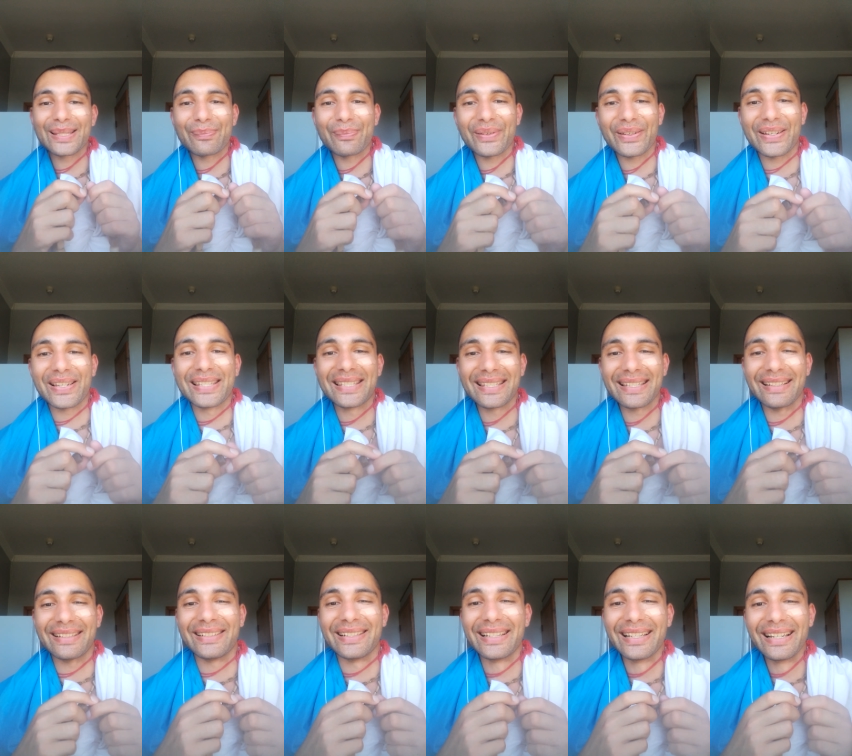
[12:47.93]
person
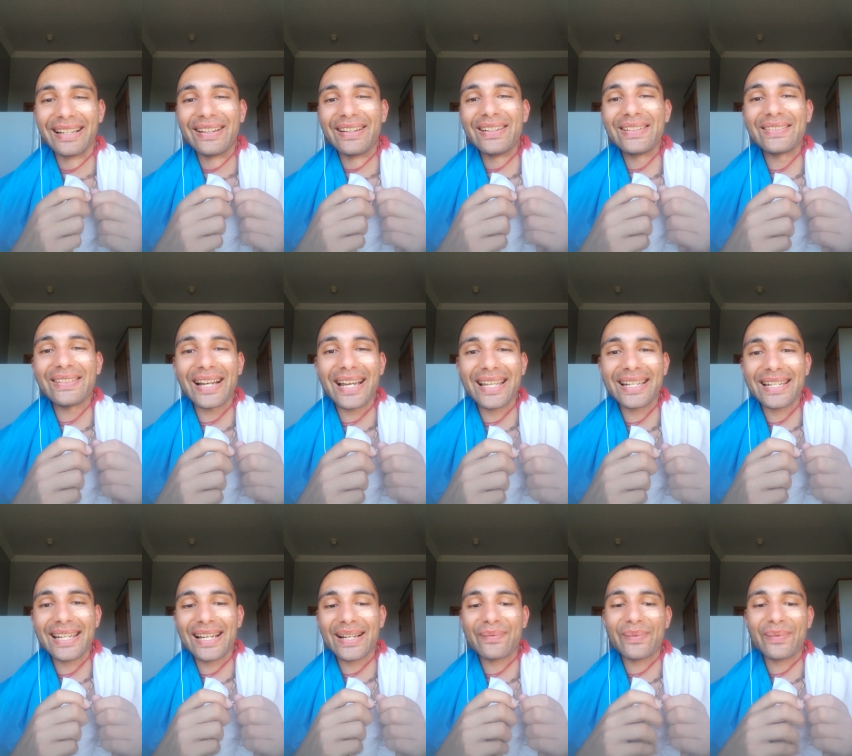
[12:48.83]
right now,